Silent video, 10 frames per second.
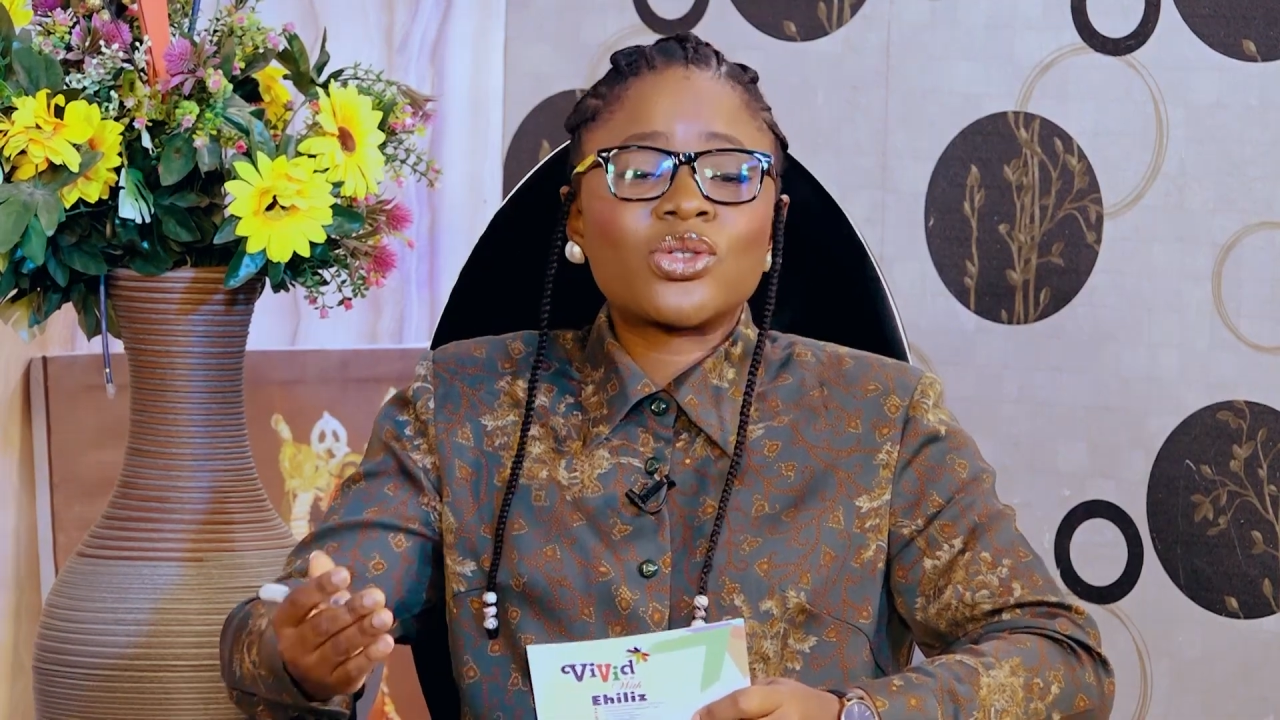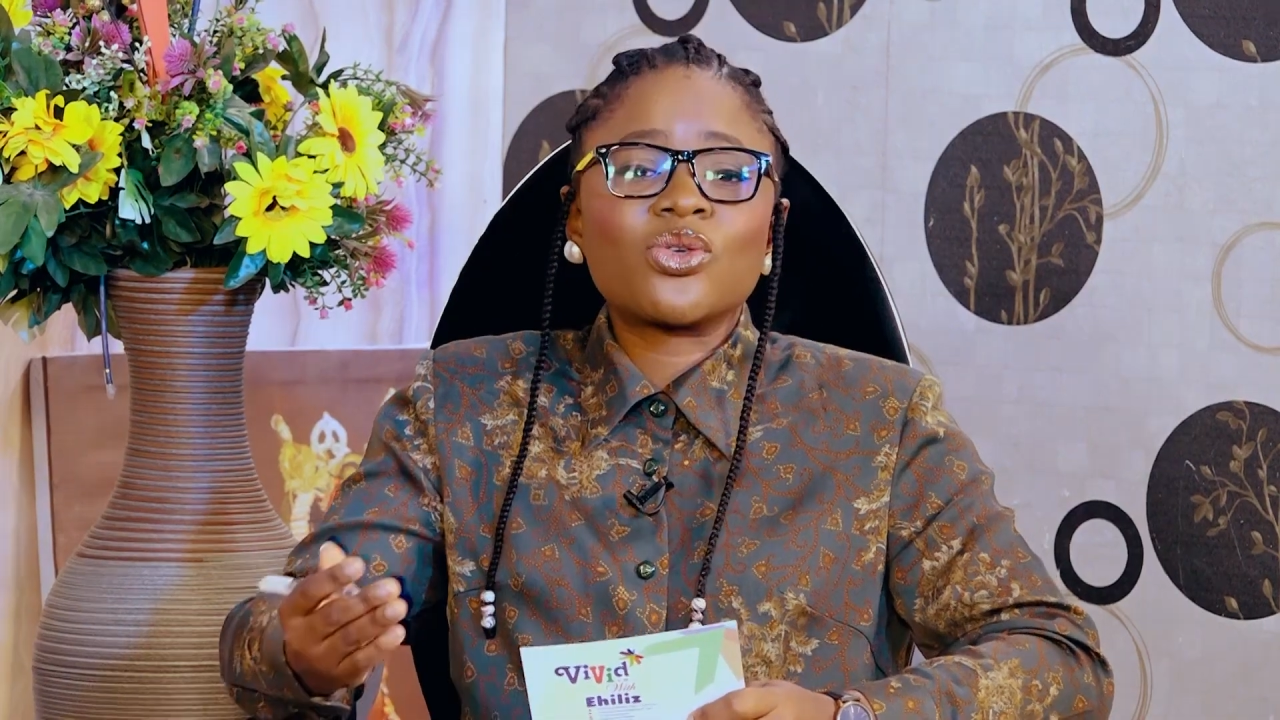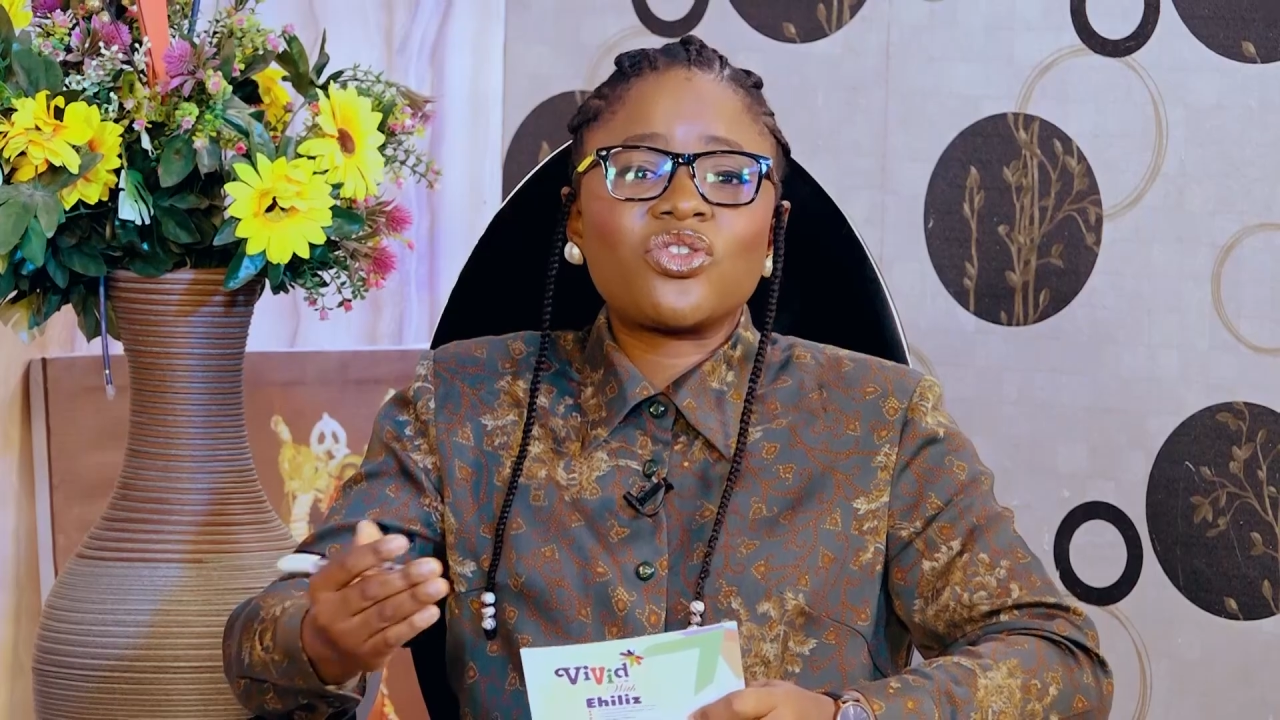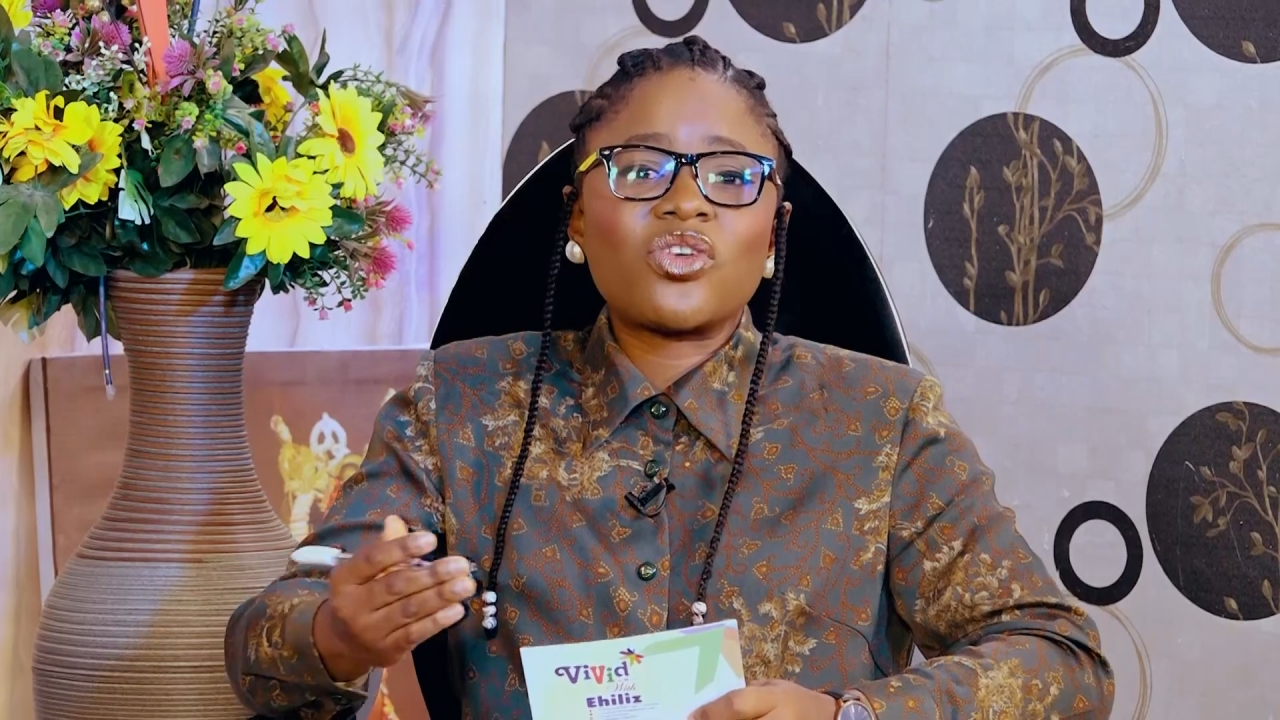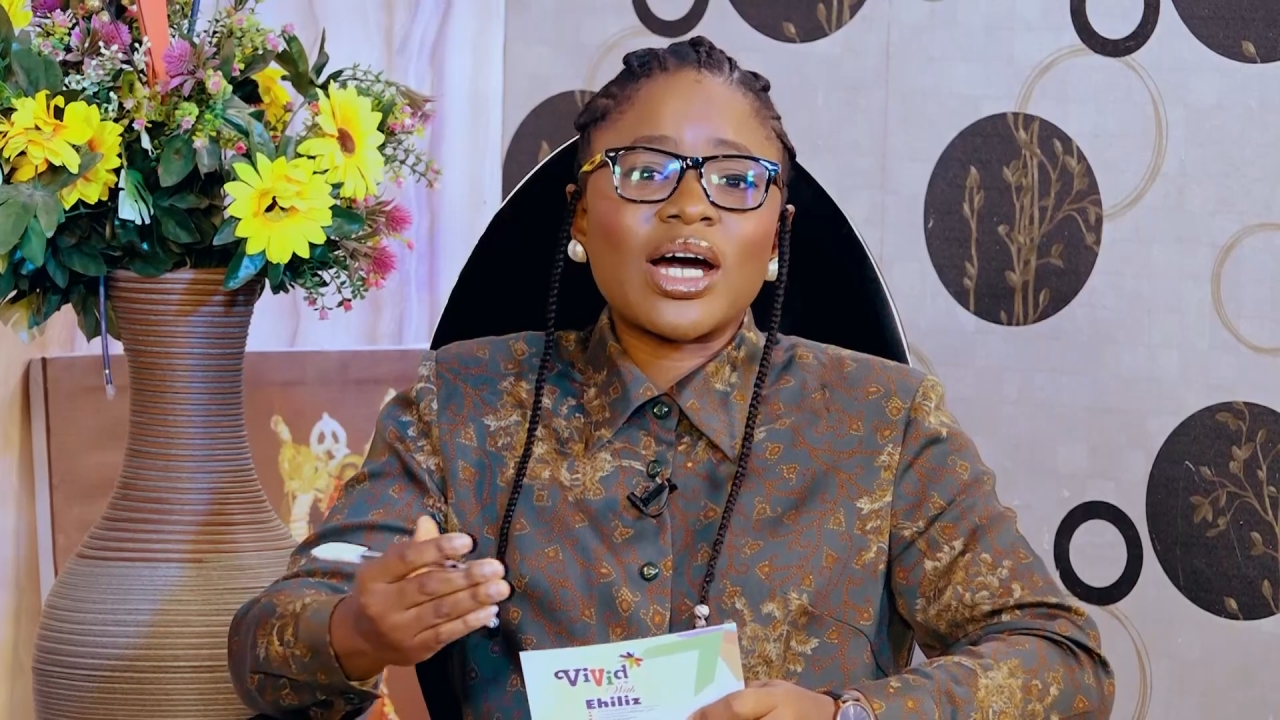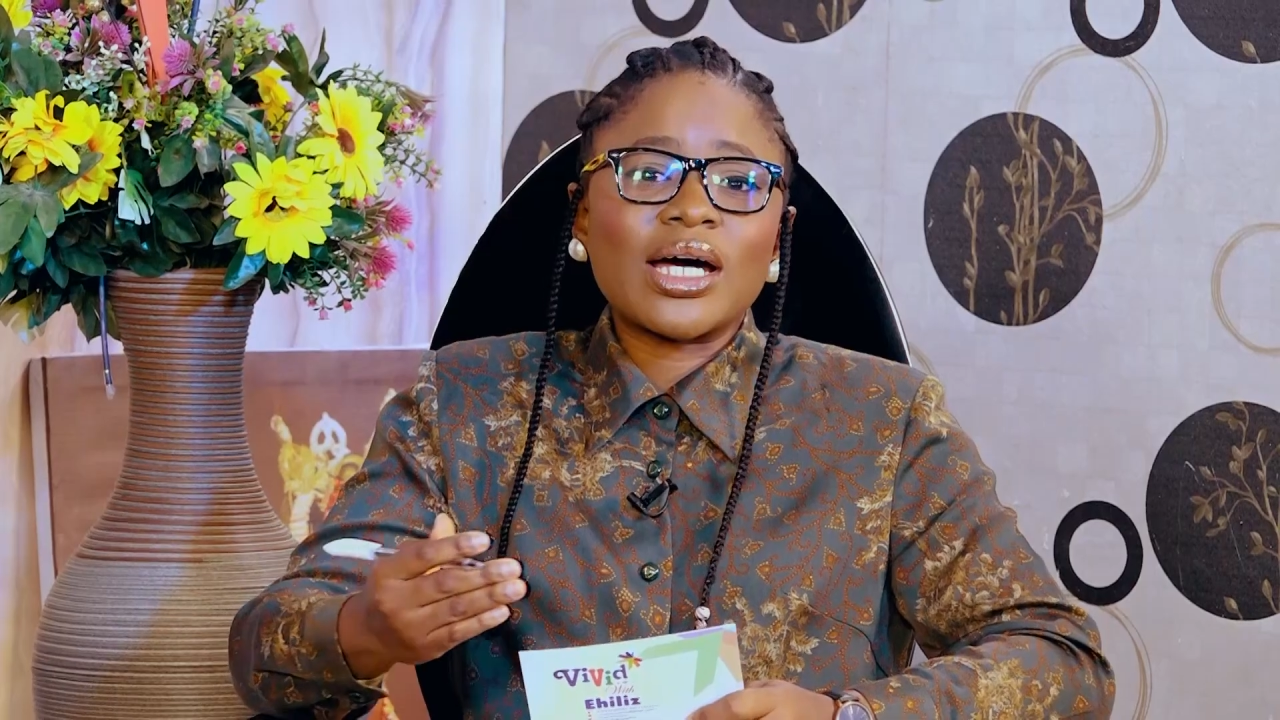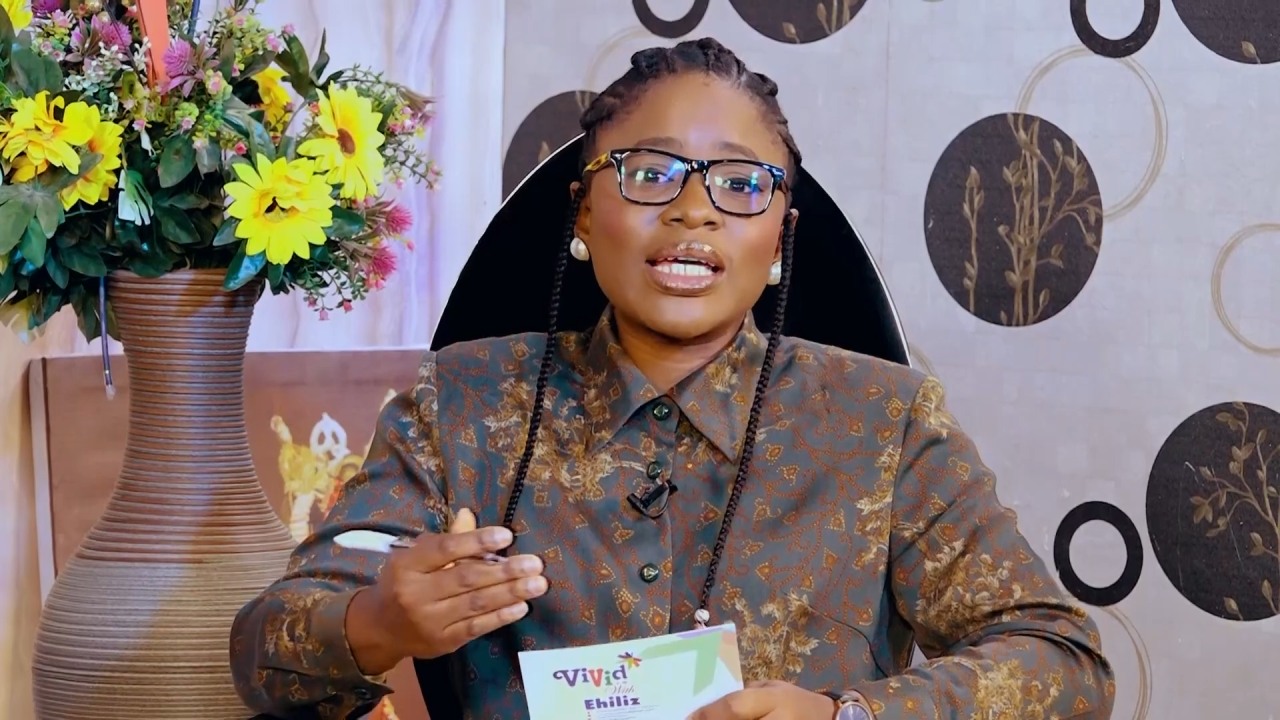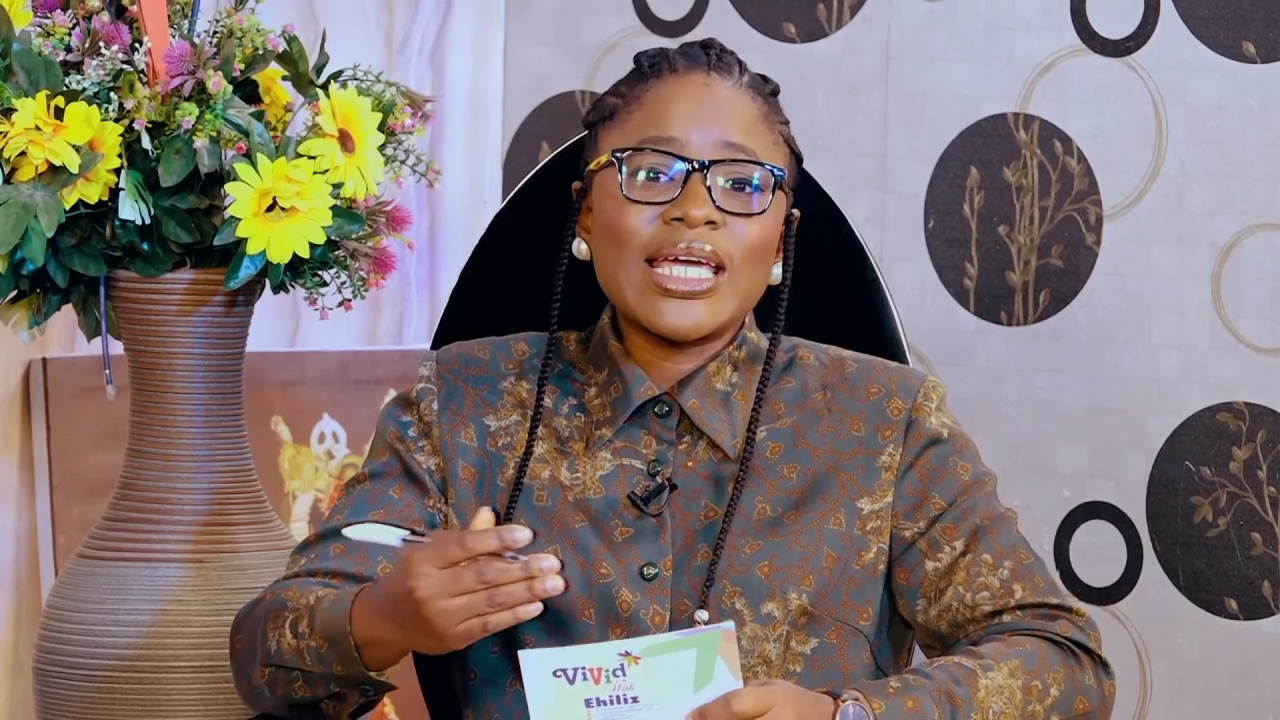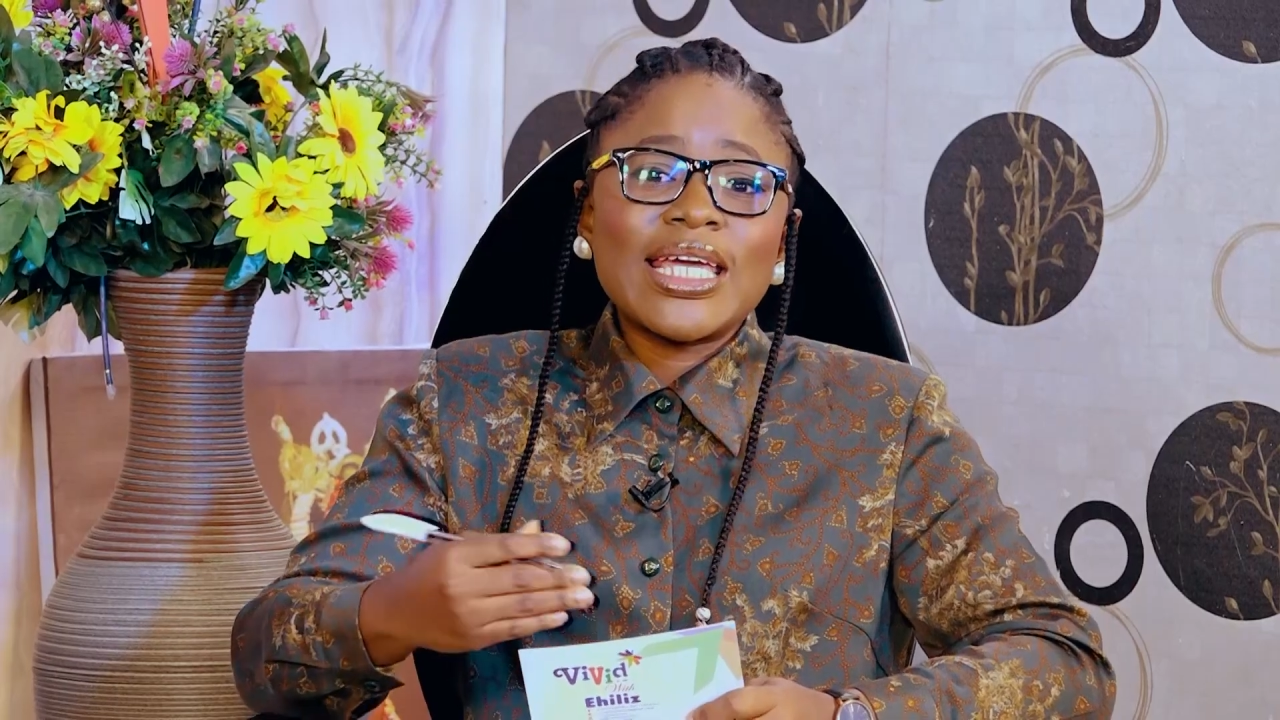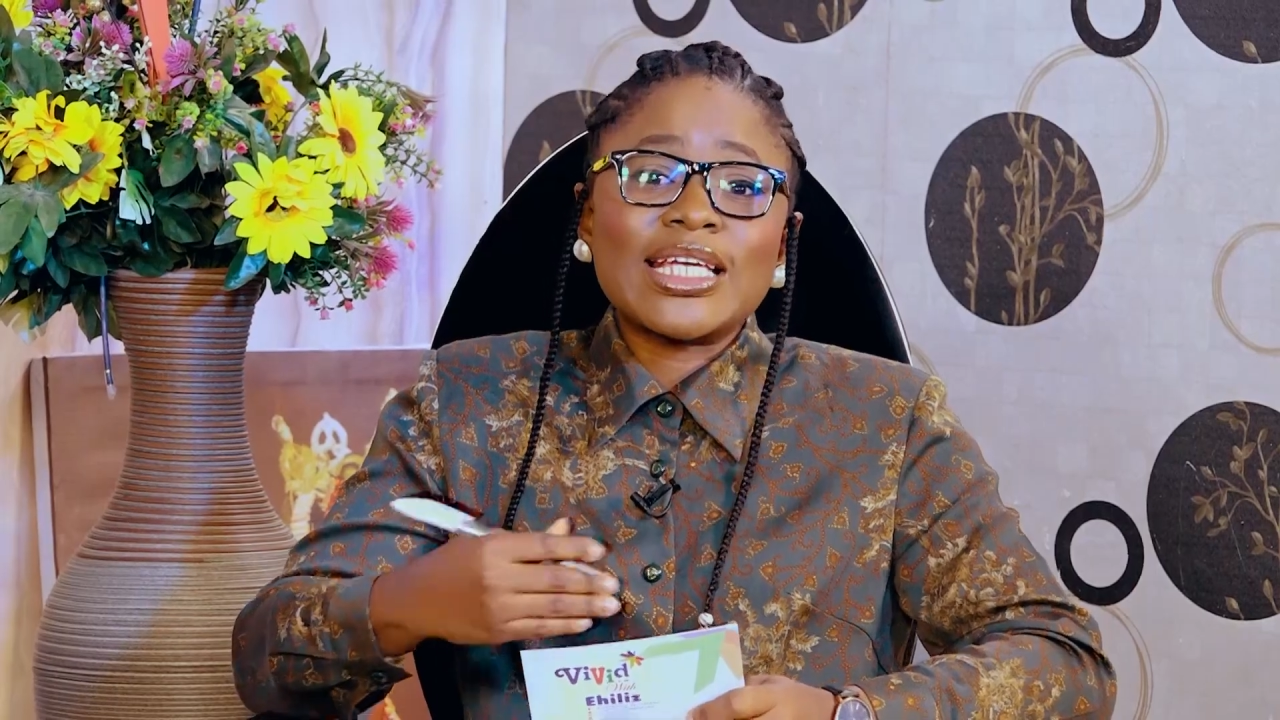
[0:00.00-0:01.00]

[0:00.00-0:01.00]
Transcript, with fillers: so far